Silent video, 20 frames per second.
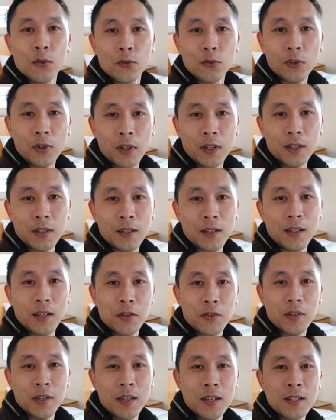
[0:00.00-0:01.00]
Right,
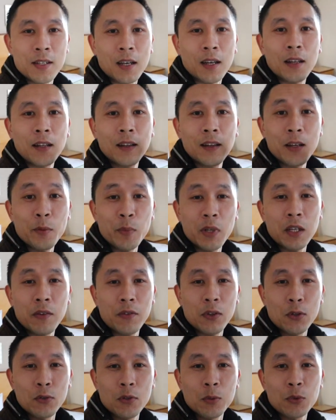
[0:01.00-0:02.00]
here it is. Let me give
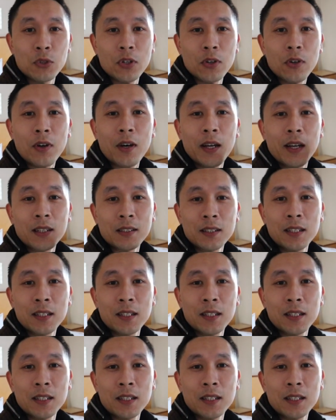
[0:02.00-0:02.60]
you the room tour and I'll